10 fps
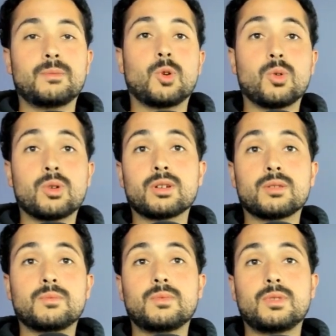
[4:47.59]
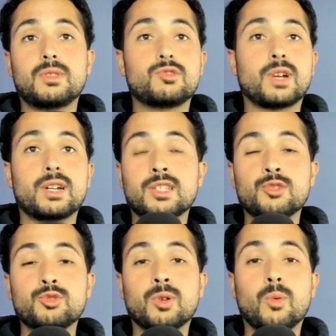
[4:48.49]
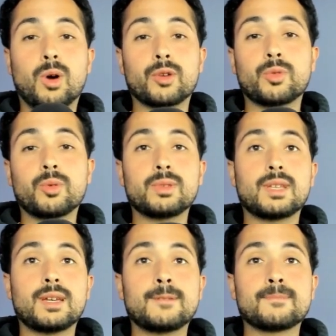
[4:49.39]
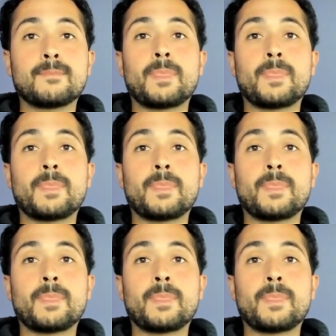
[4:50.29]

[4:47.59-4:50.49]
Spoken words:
Or try to schedule a walkthrough with them.